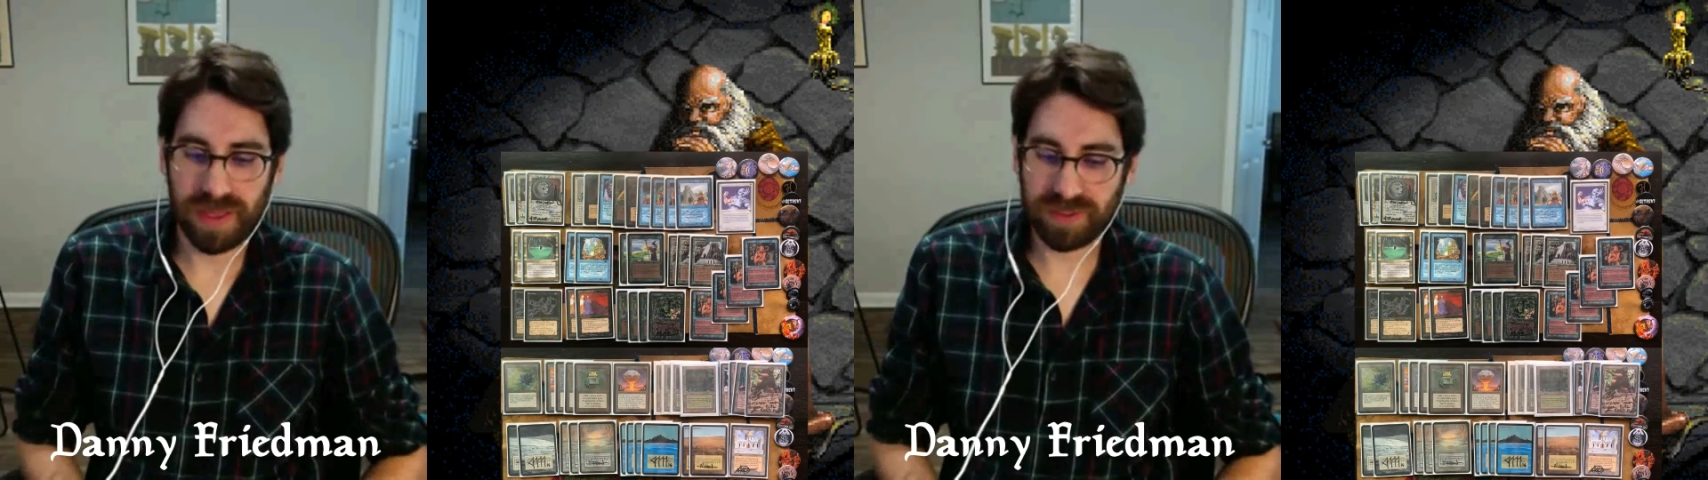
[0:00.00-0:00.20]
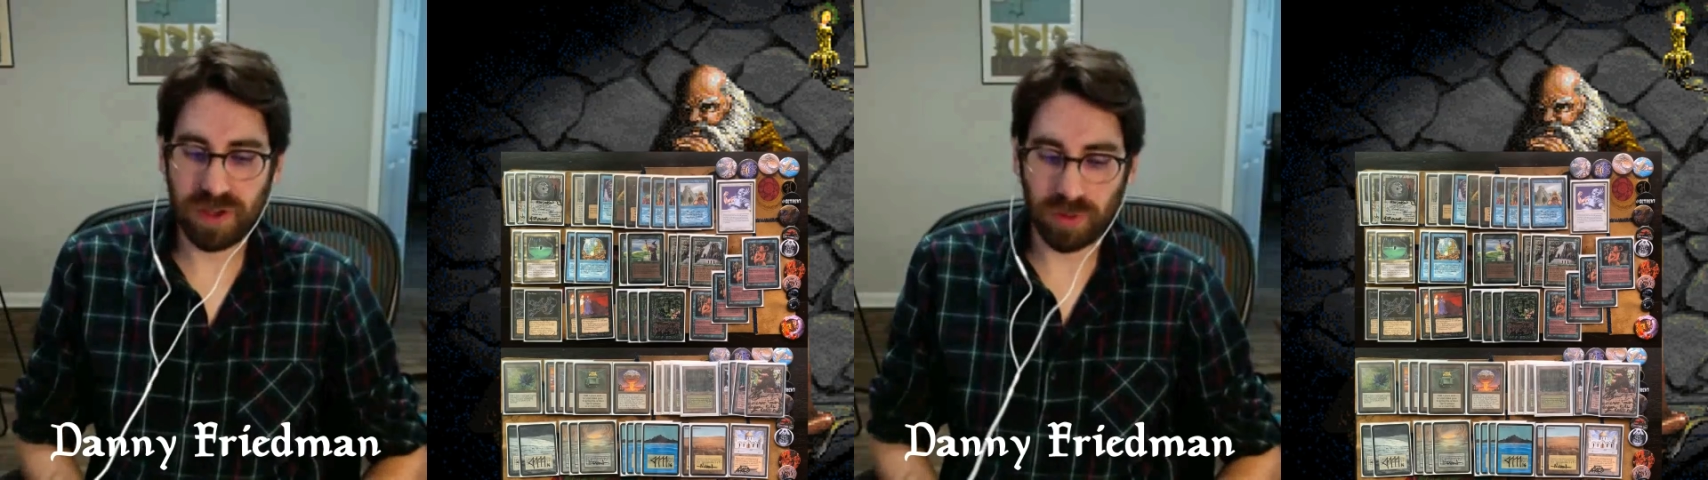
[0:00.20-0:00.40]

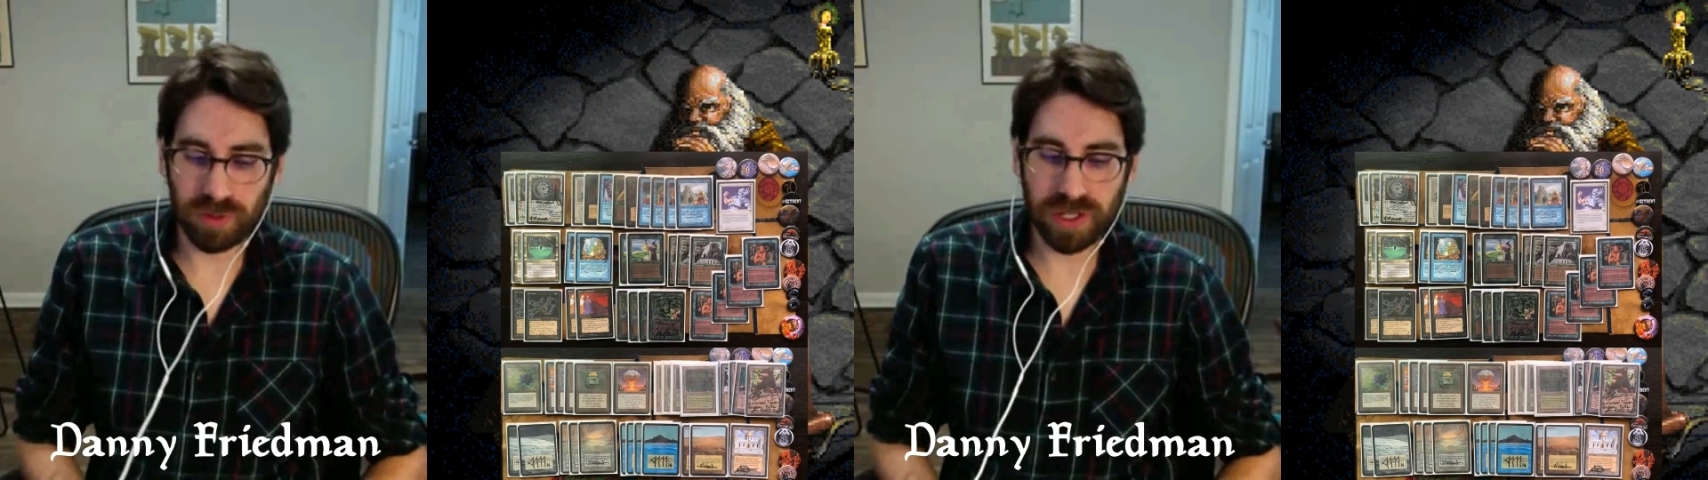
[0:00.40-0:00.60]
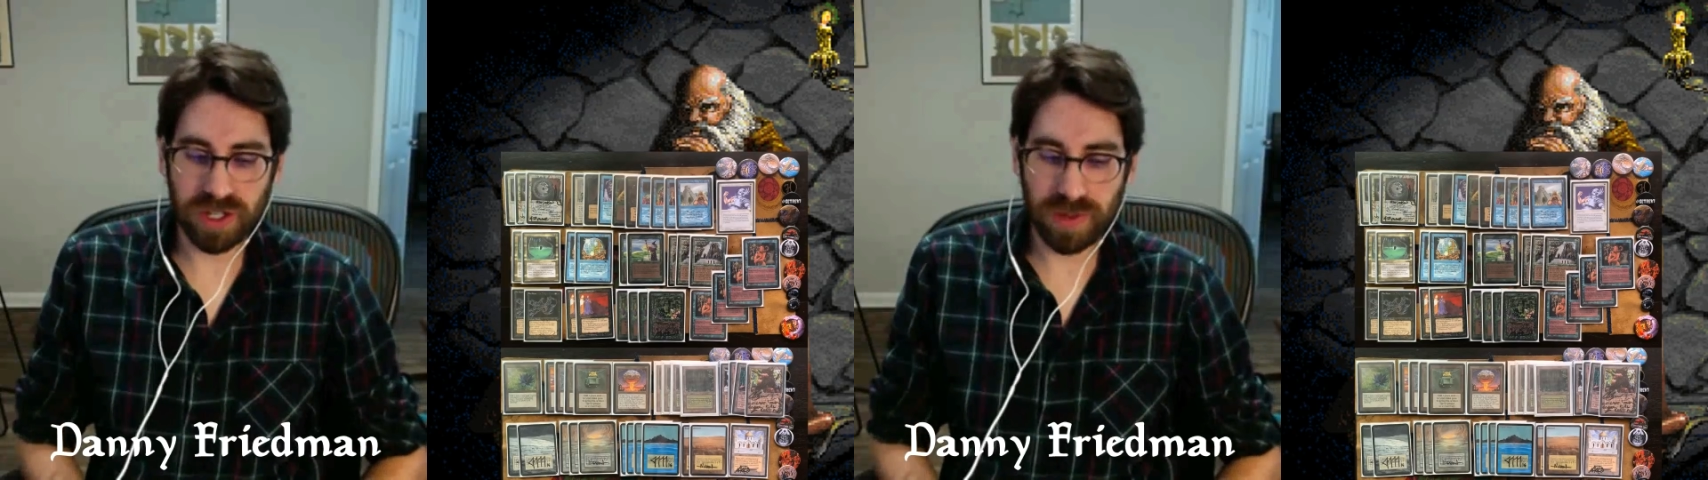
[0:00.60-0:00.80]
That's the
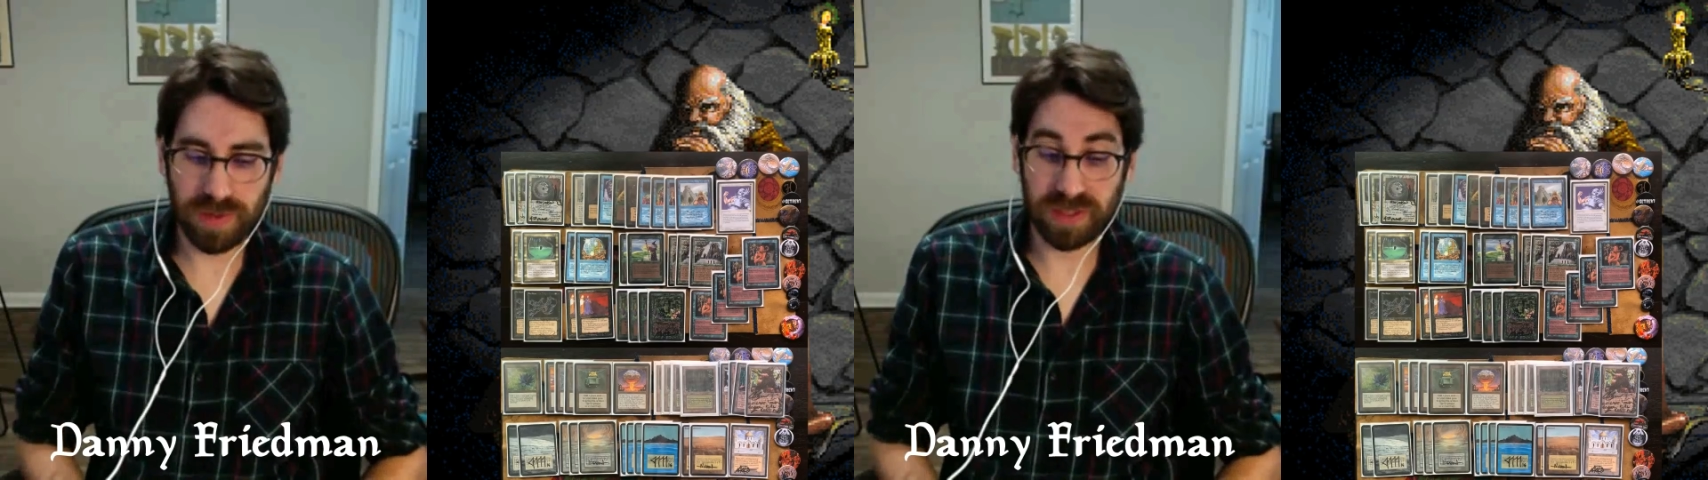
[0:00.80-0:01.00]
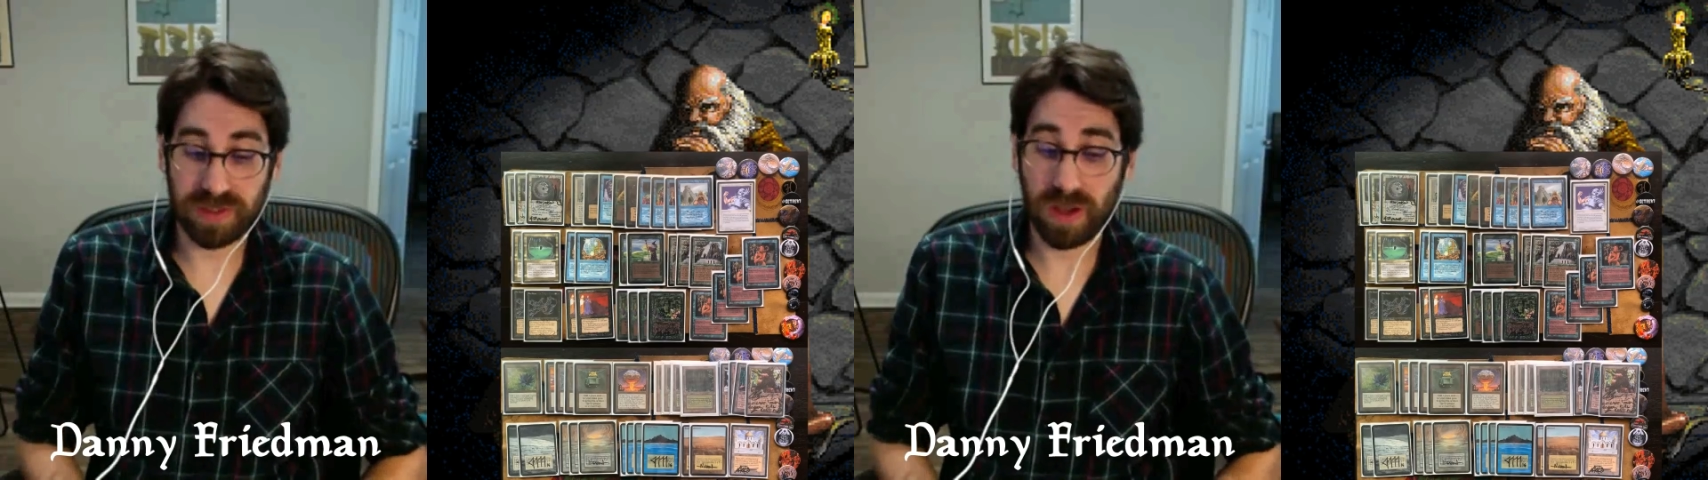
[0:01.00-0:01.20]
only
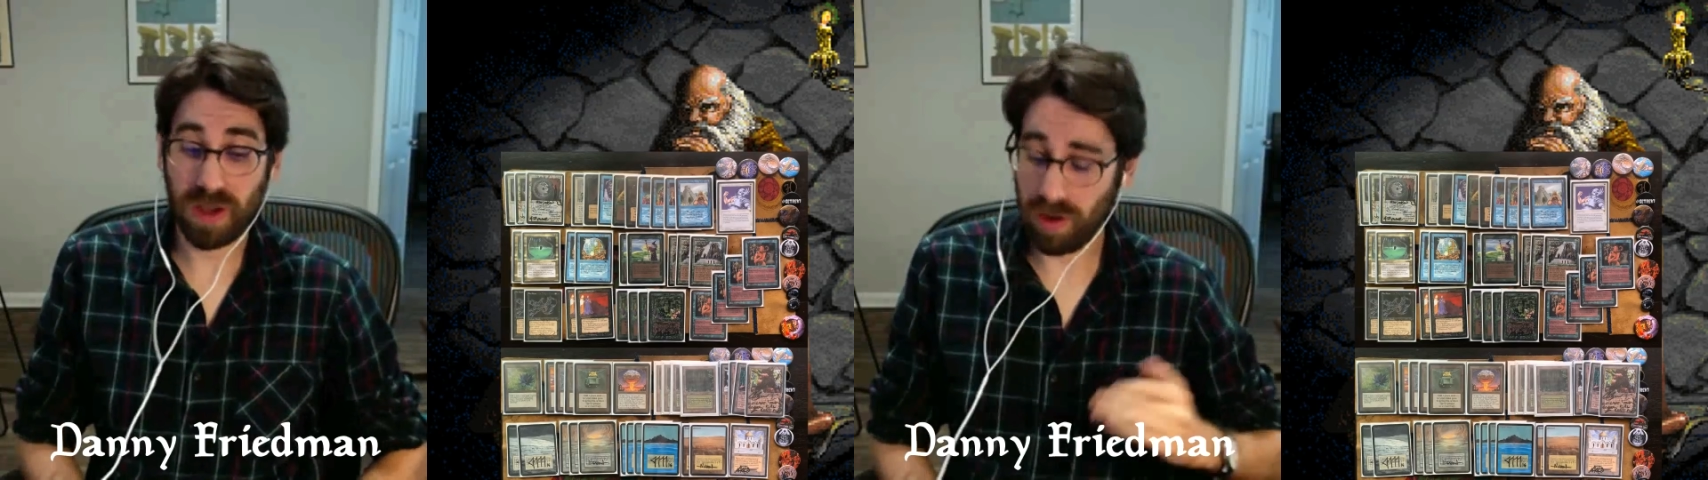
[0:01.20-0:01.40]
enchantment that's